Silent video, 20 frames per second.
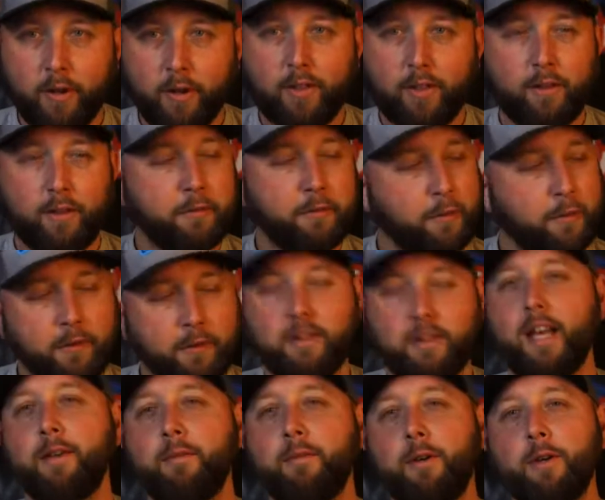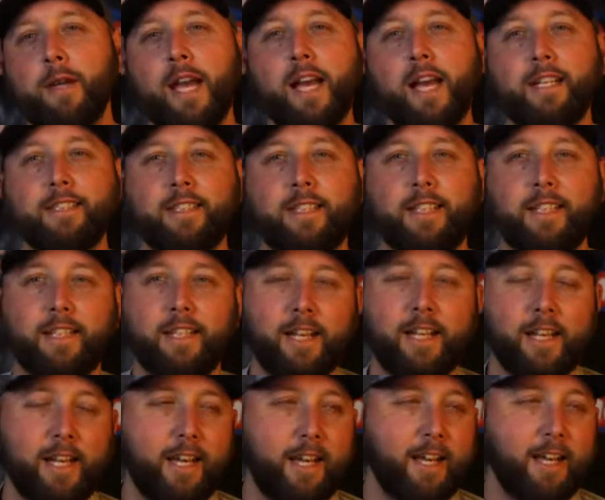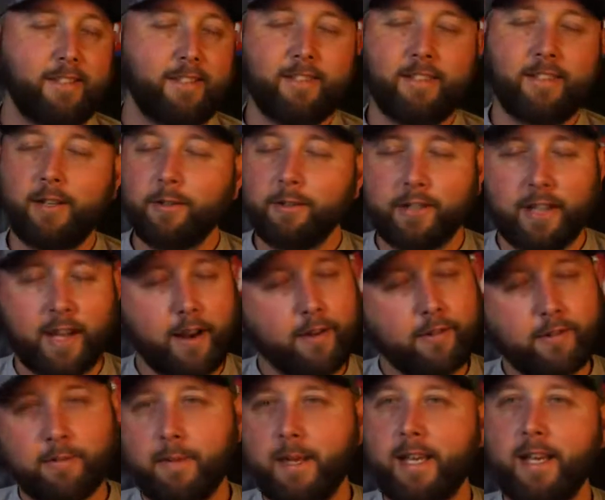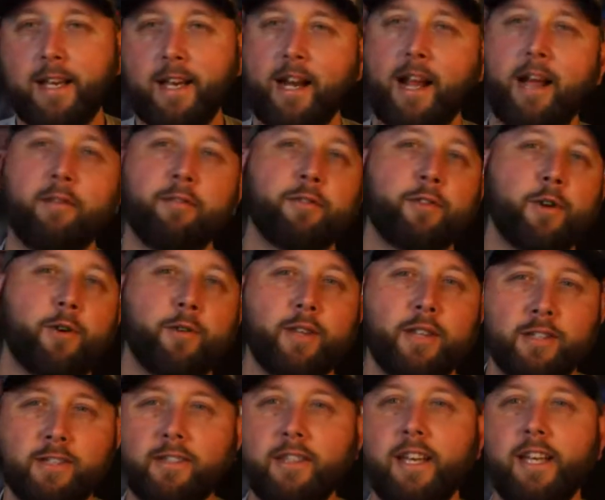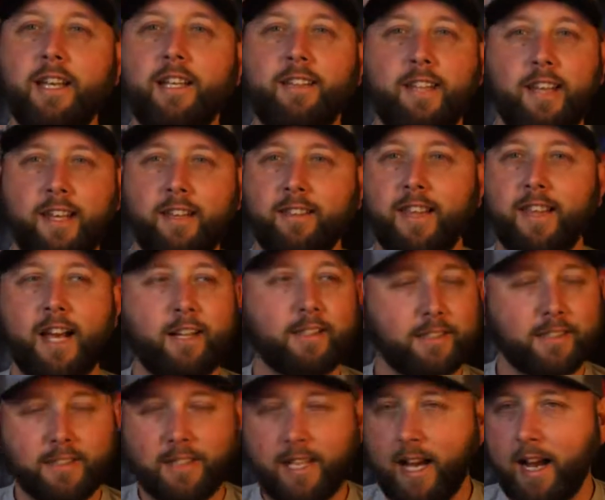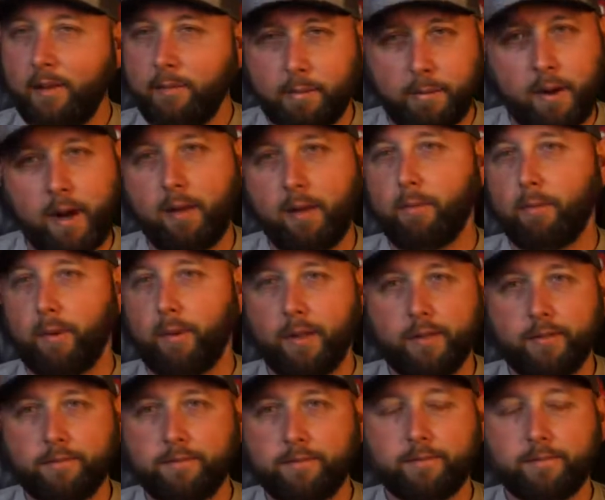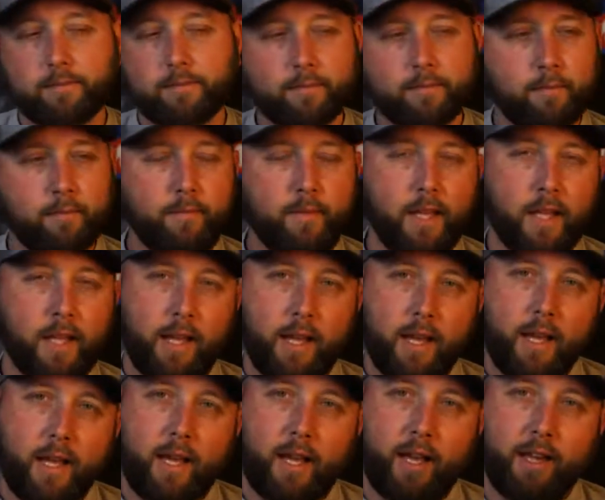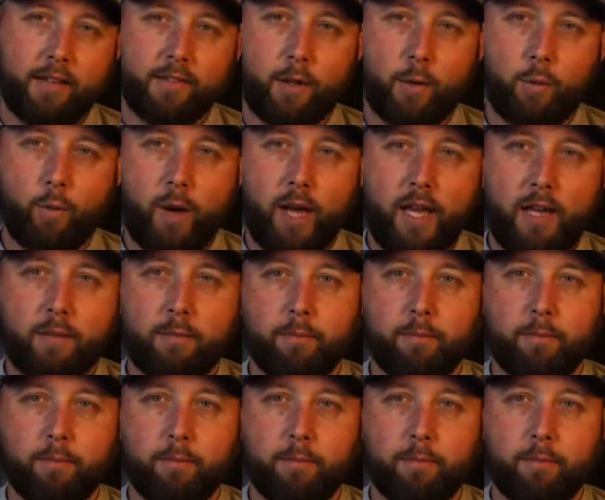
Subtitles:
the first time you cast it. It still scares me, and I've thrown this thing 10,000 times probably. It has a weight